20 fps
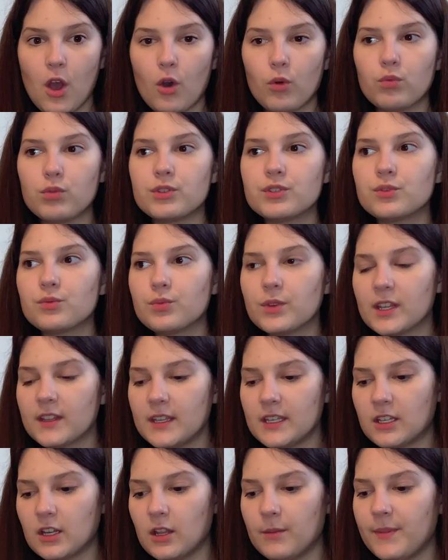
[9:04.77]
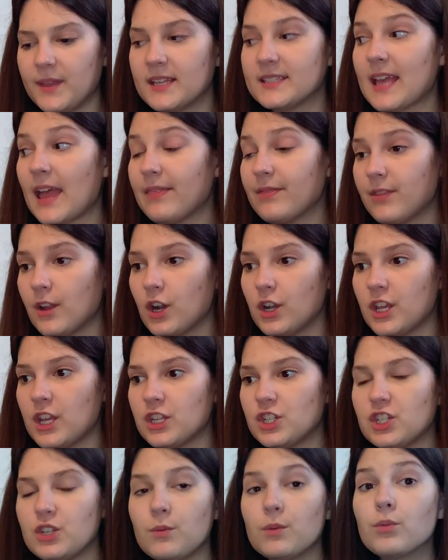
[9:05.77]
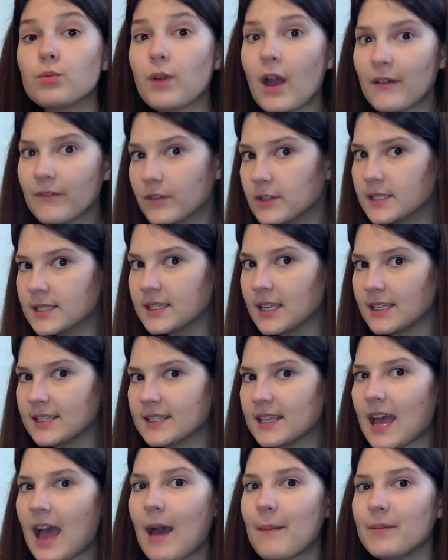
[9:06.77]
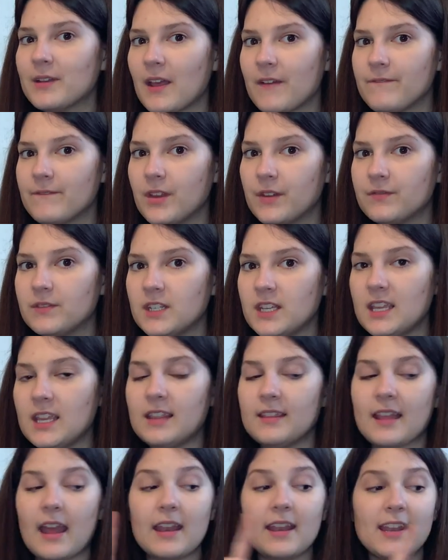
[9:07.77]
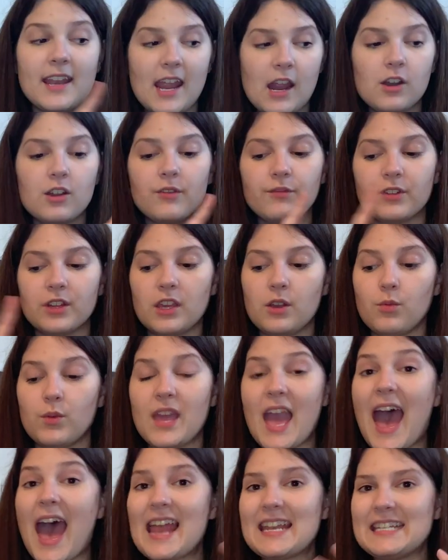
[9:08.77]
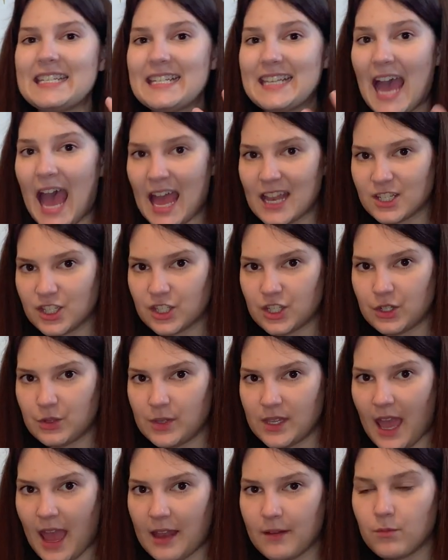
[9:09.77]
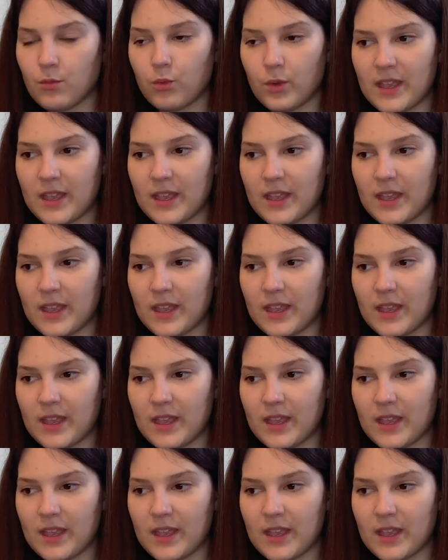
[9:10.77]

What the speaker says: was really good because at 30 she would reference things that happened at 15 that narratively we hadn't gotten to yet.